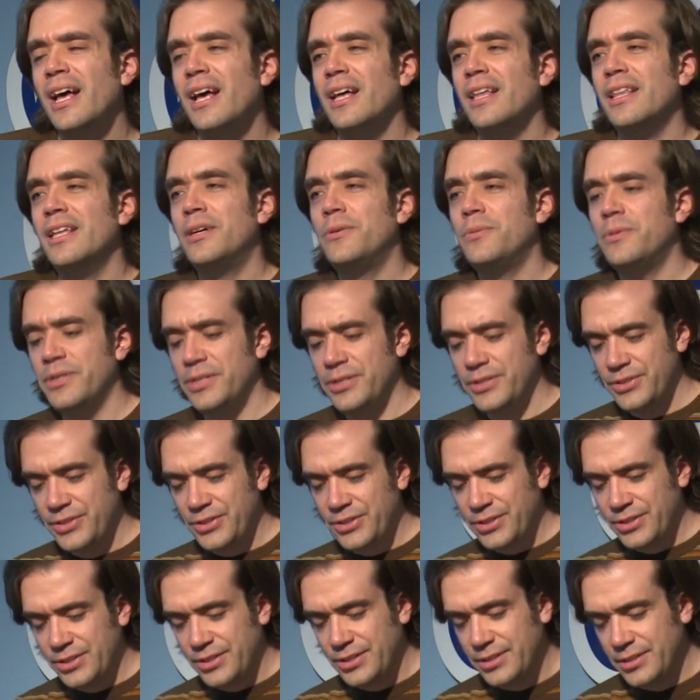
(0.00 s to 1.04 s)
that
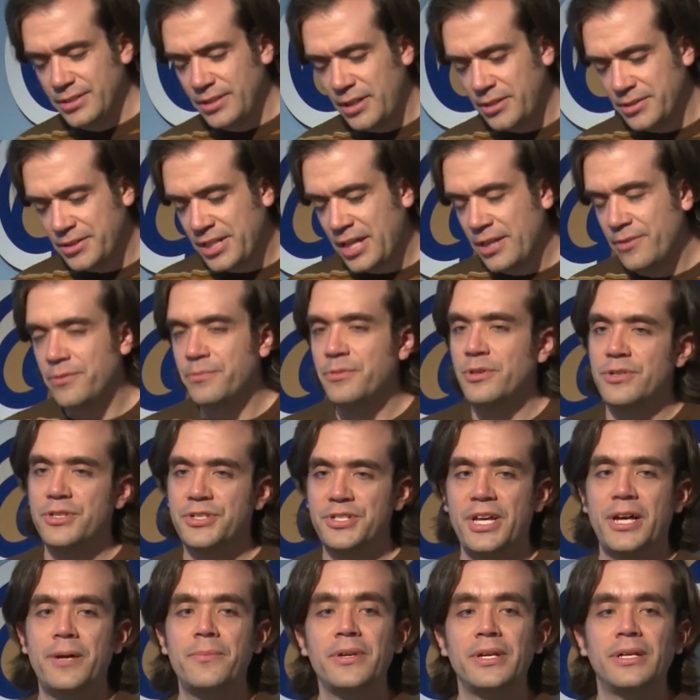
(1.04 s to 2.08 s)
was, aside from there just
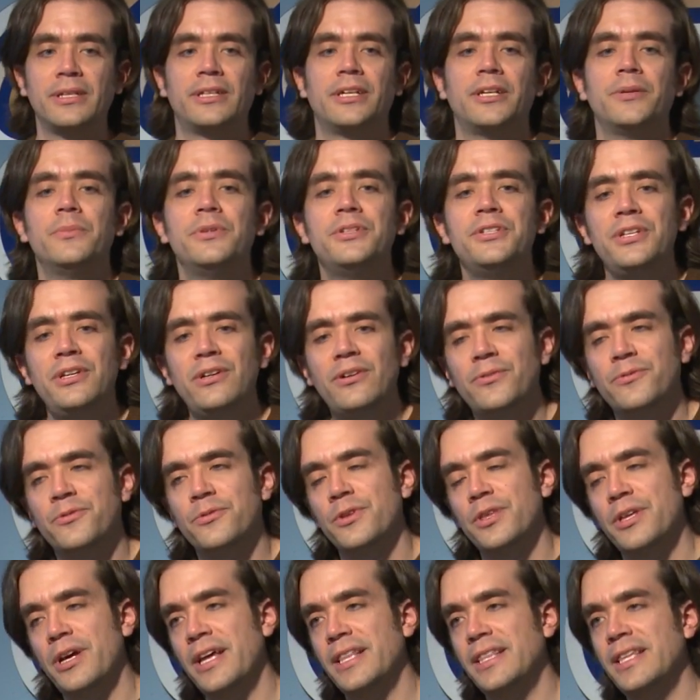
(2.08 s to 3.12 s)
not being a lot of material for
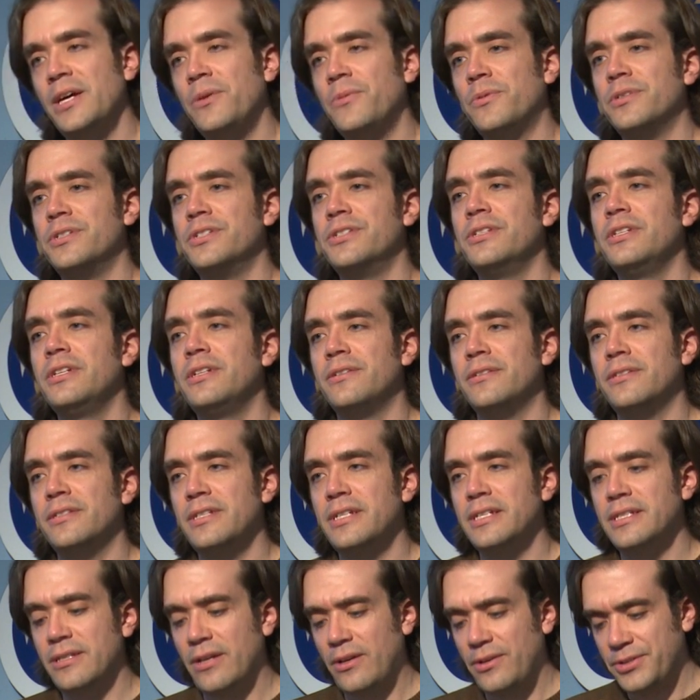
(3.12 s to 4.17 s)
that, that was, you know,
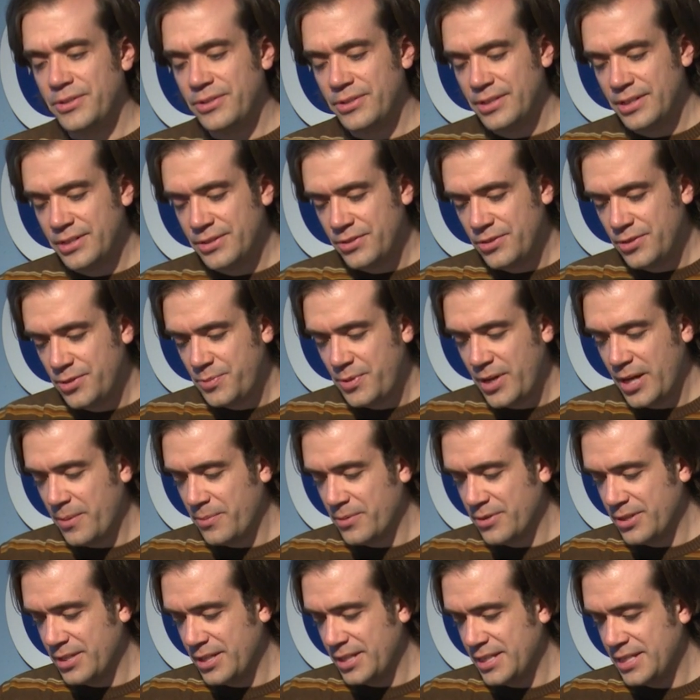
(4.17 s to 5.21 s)
it, also these
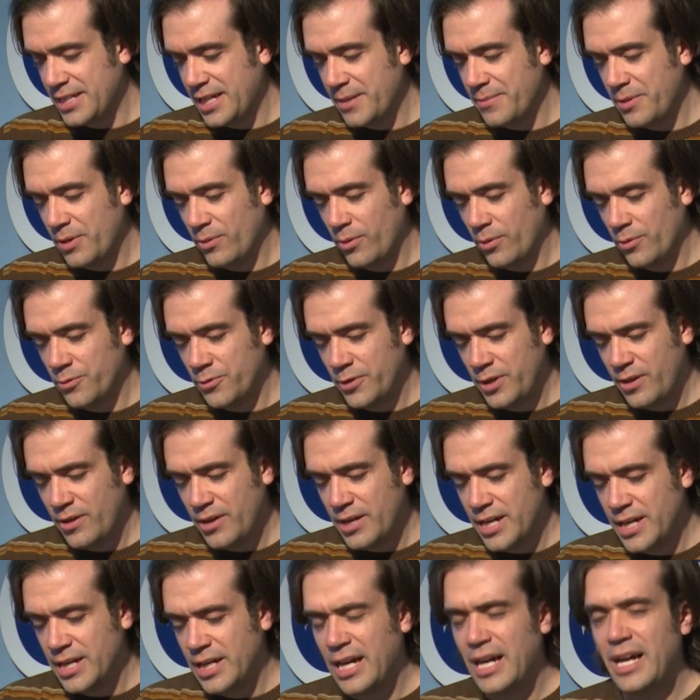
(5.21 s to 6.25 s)
newspapers at the time, they wrote
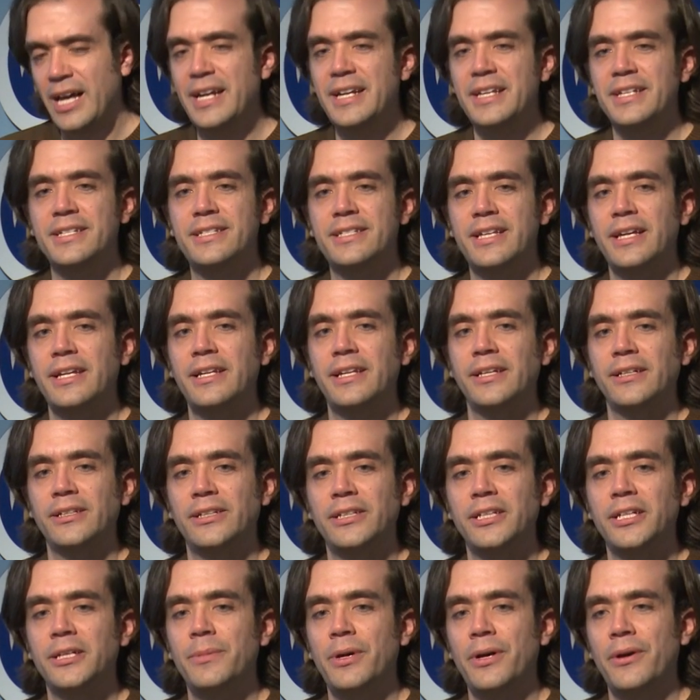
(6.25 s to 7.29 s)
very
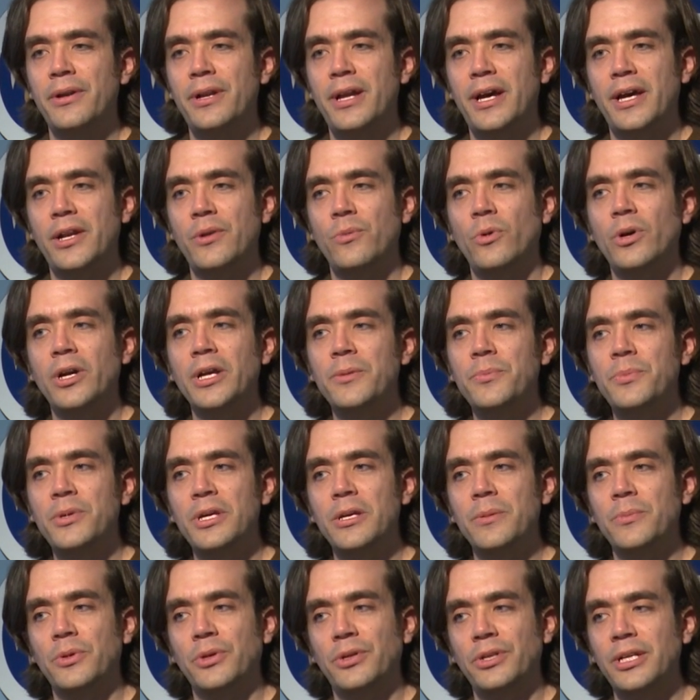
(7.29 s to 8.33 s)
condescendingly about non-white
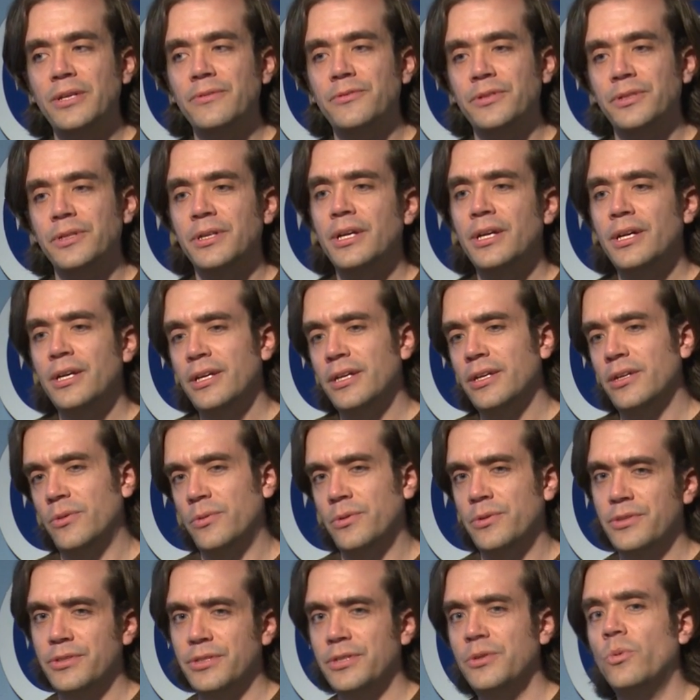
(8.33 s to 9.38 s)
people and even, you know,
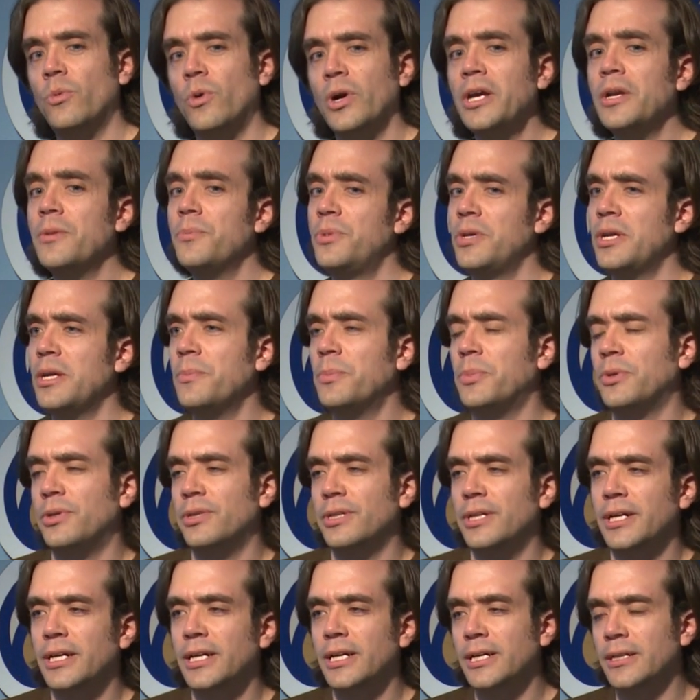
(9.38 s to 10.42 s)
within white
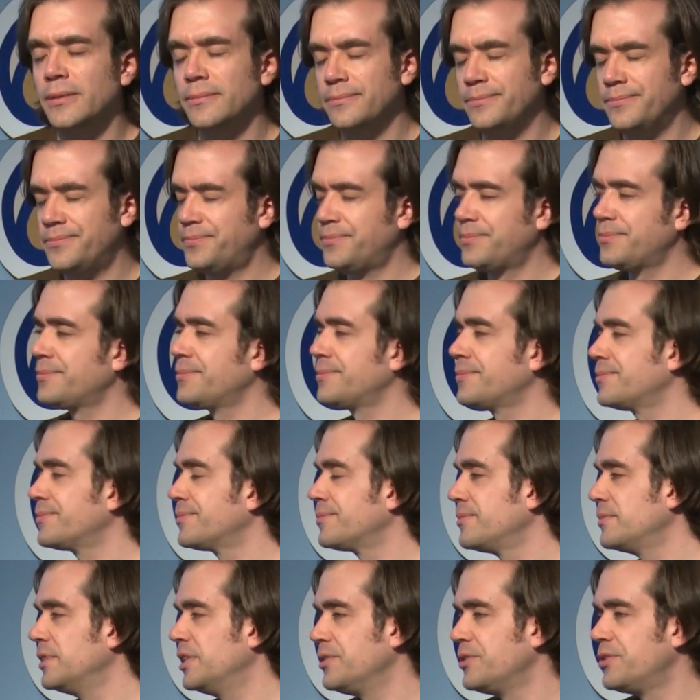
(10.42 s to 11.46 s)
people. Um,
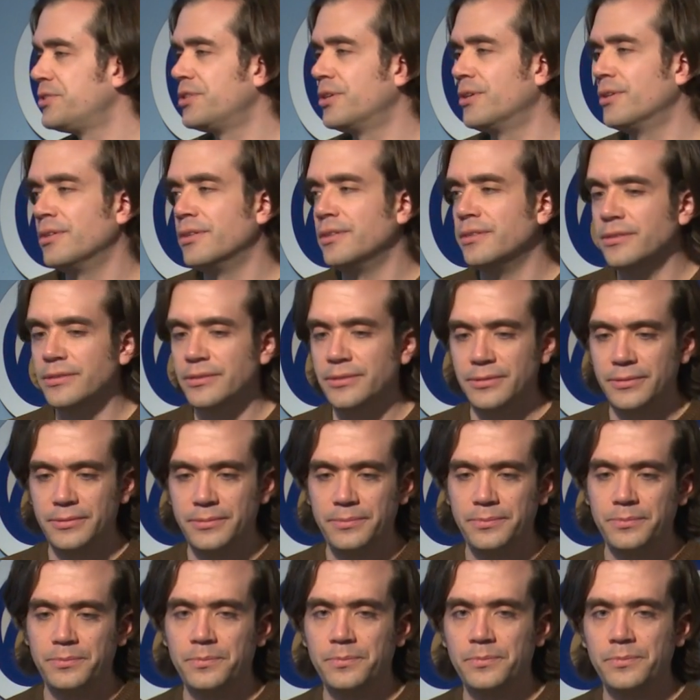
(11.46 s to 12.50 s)
you know,
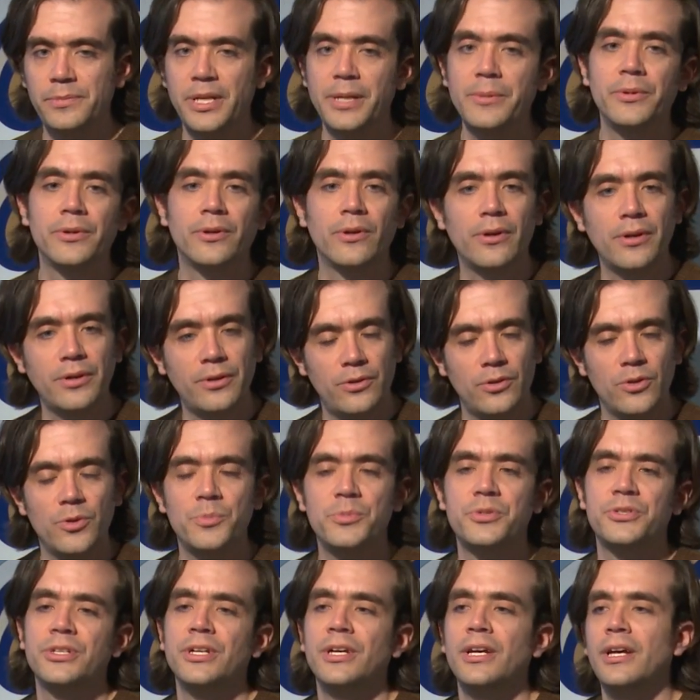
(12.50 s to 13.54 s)
certain immigrant
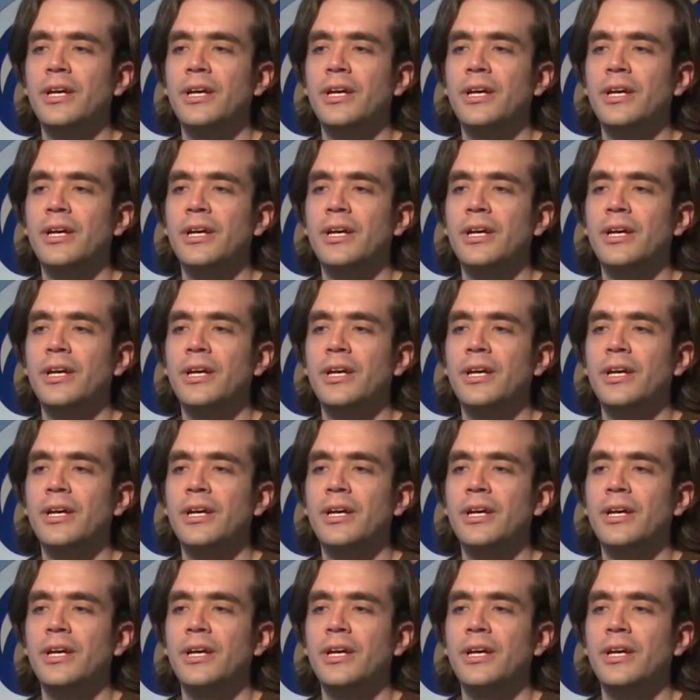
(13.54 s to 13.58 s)
groups.